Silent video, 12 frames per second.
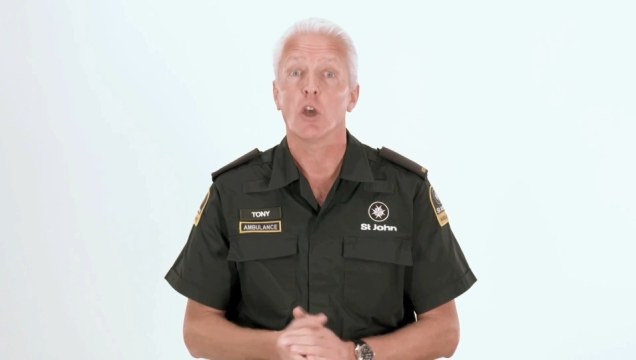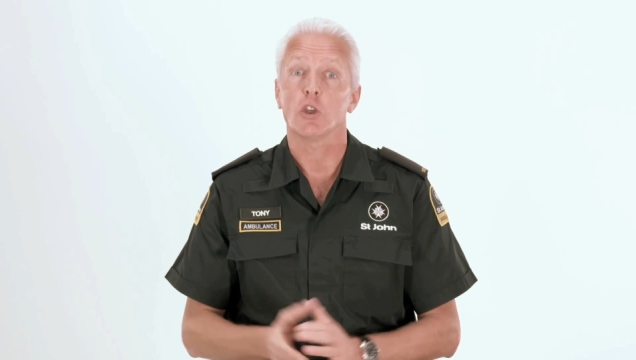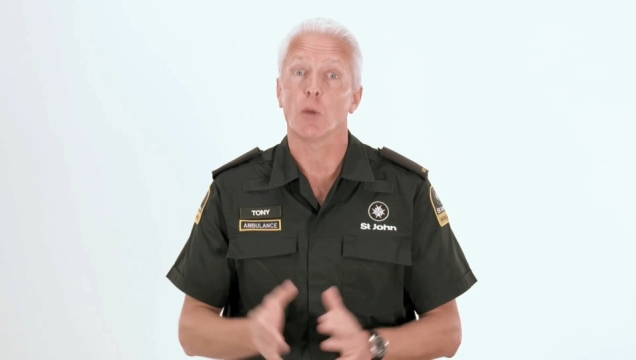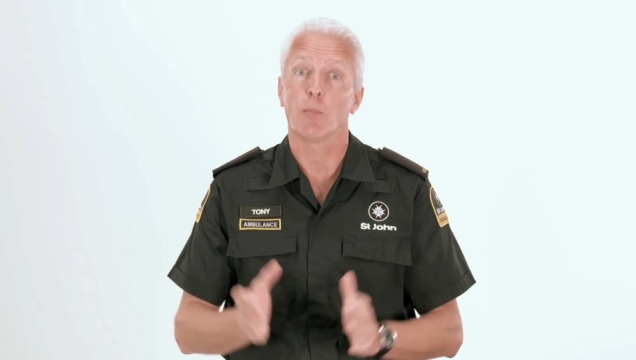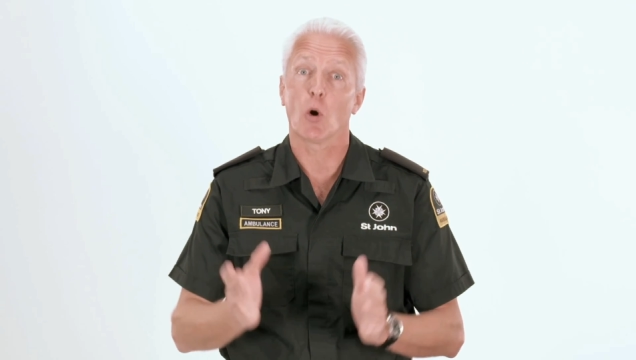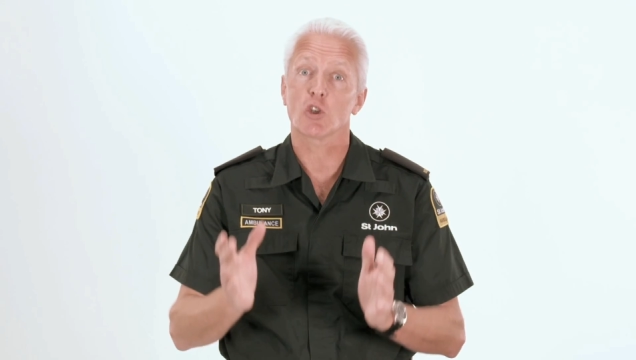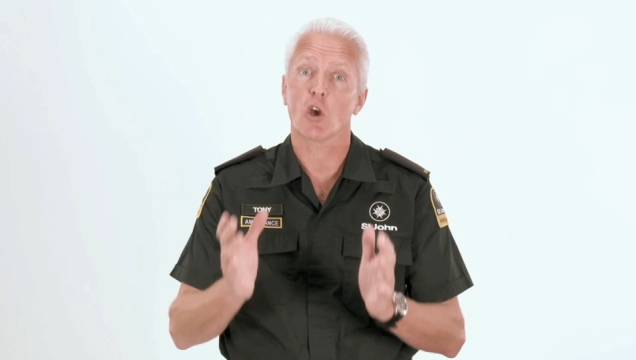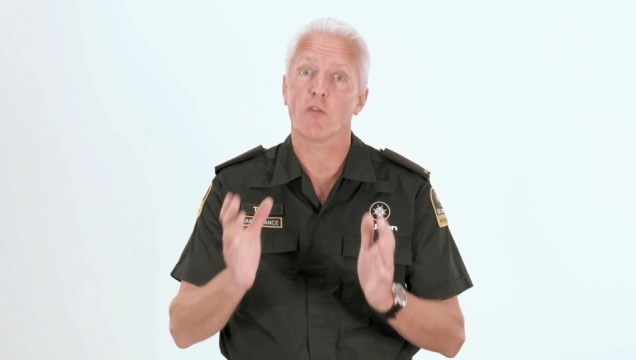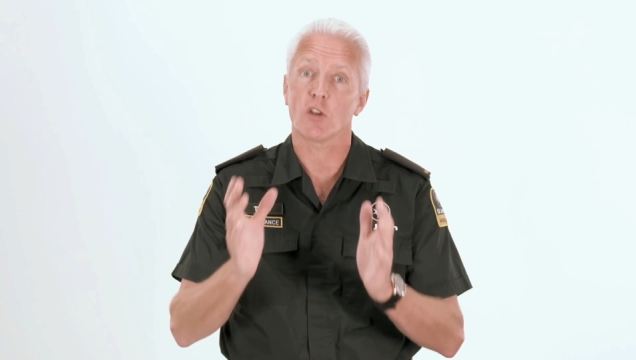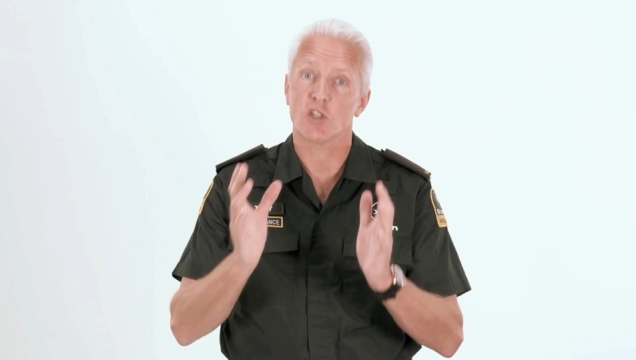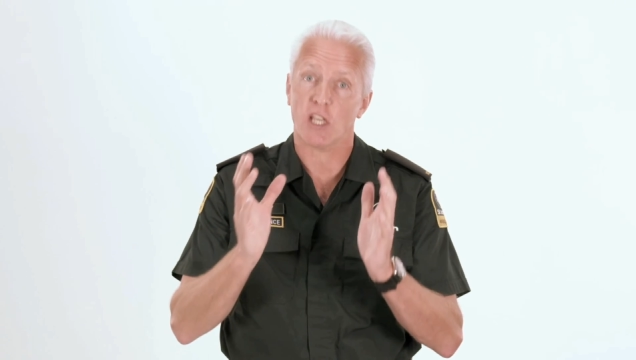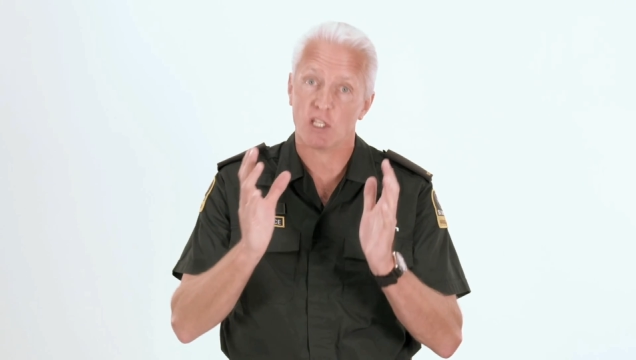You push on
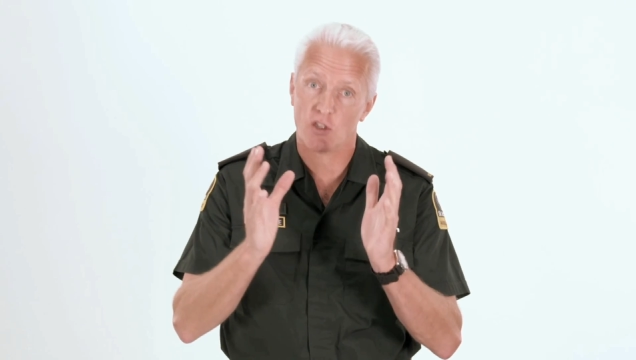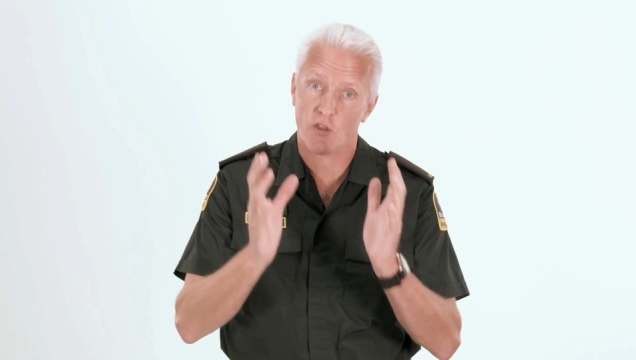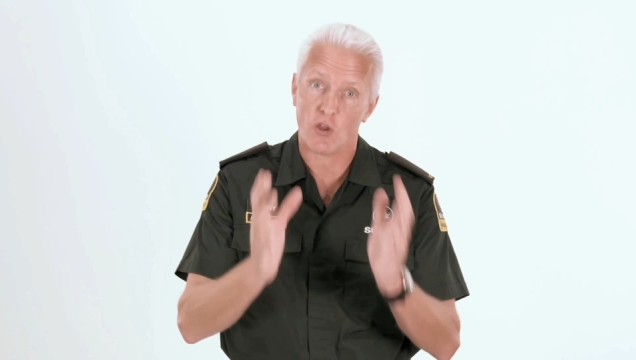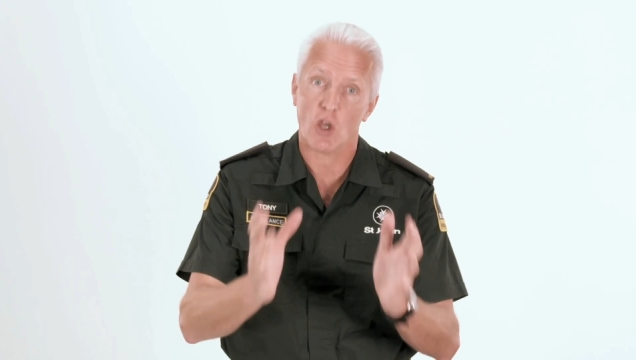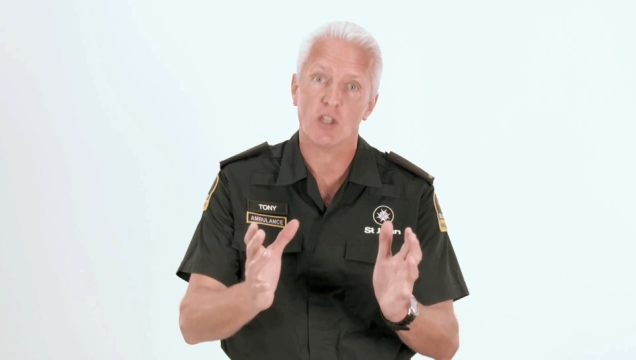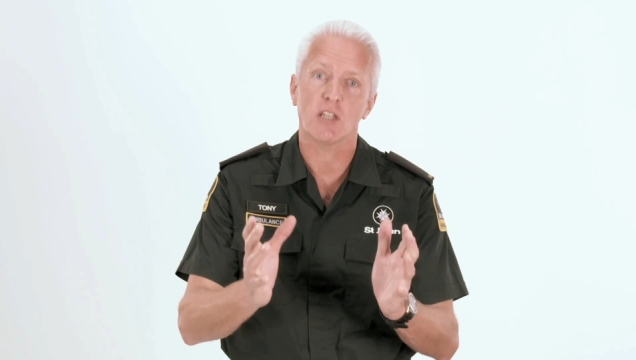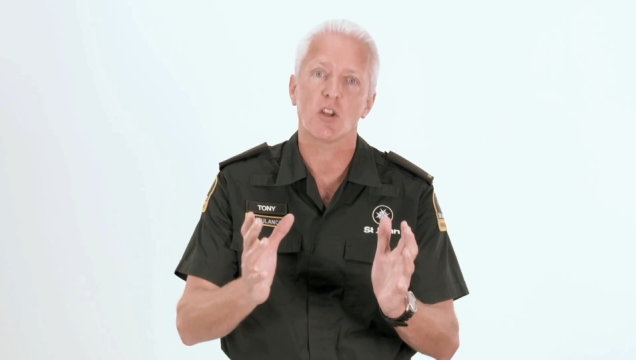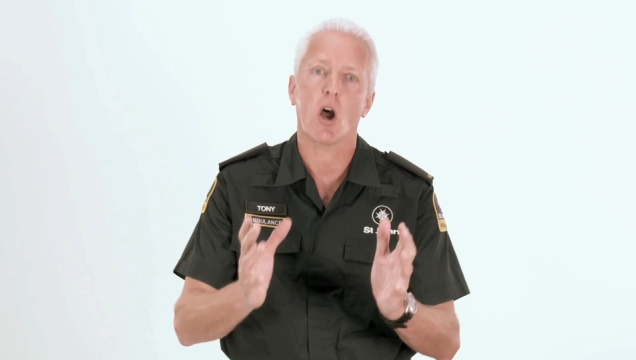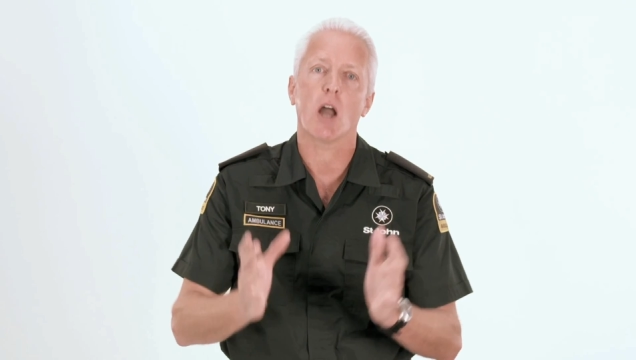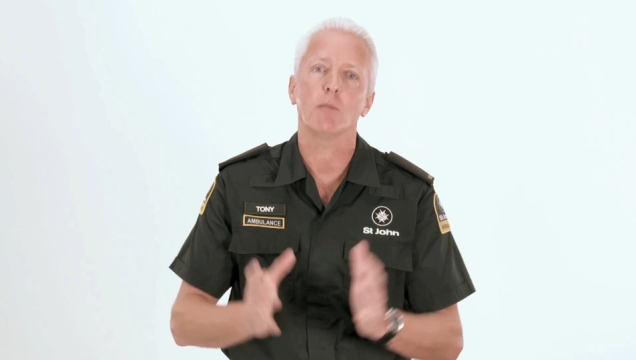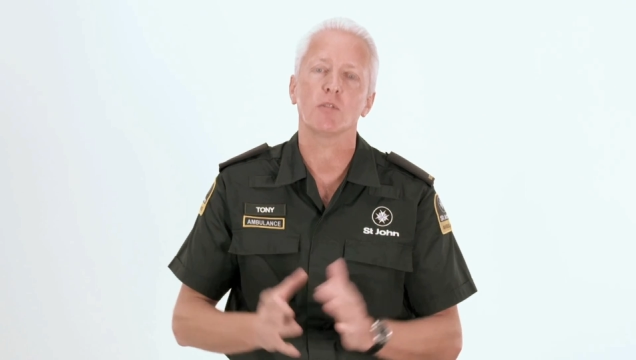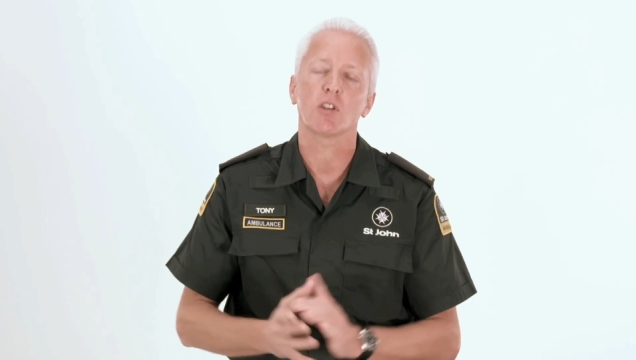the chest 30
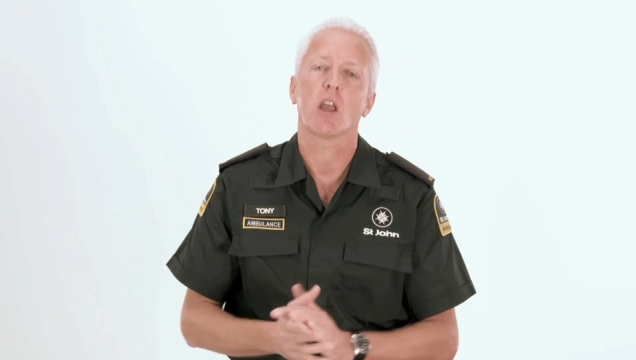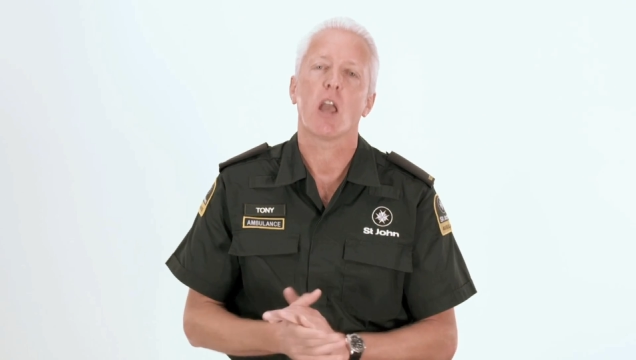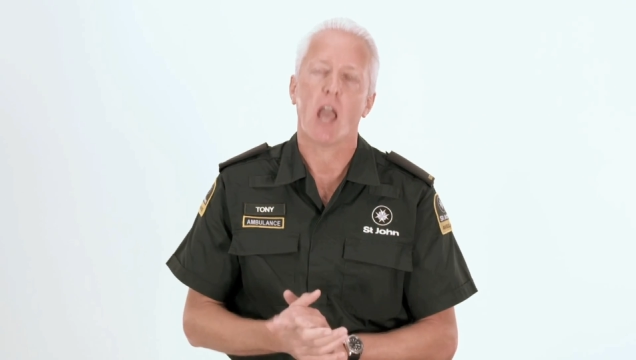times